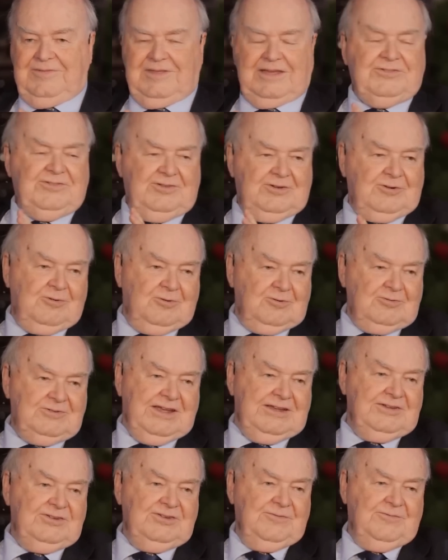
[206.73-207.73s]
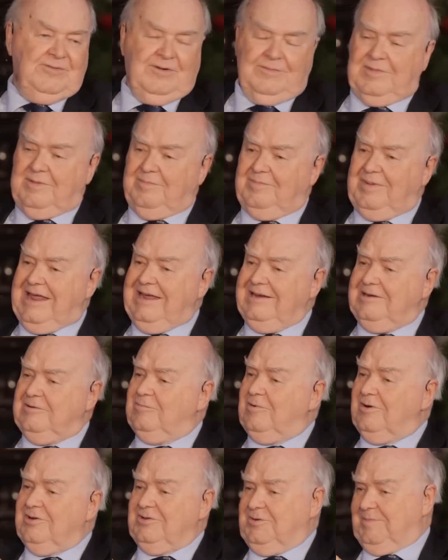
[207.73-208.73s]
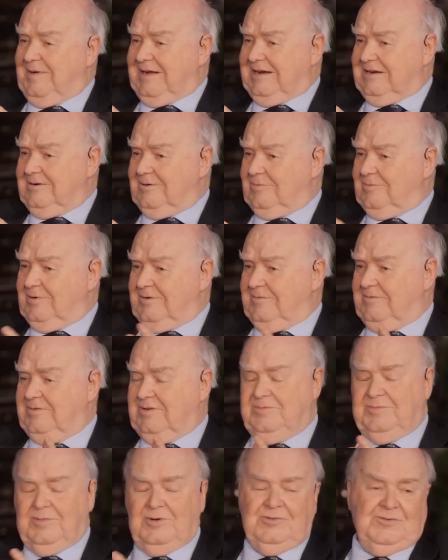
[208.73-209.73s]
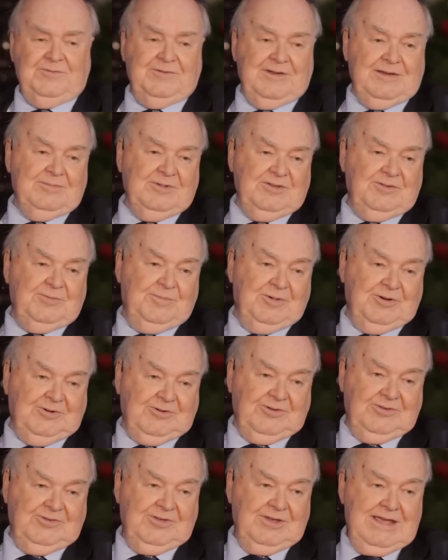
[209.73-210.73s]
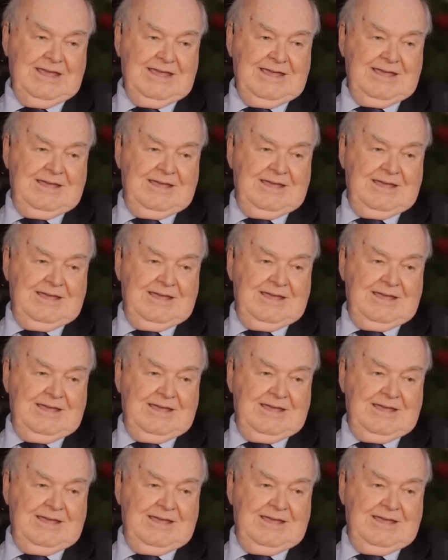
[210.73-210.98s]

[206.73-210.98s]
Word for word: That's a quotation from The Blind Watchmaker, one of his most famous books.